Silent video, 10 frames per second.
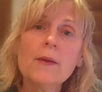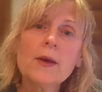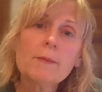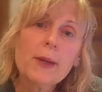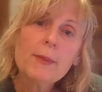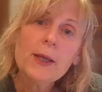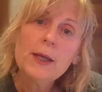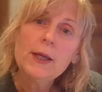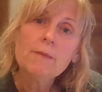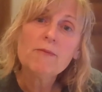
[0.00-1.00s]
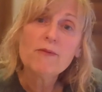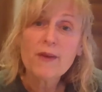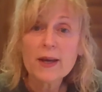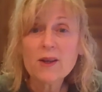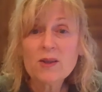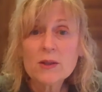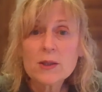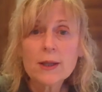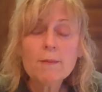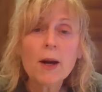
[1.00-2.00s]
that maybe fails
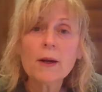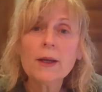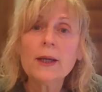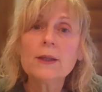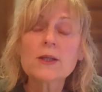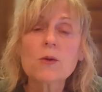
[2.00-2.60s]
in market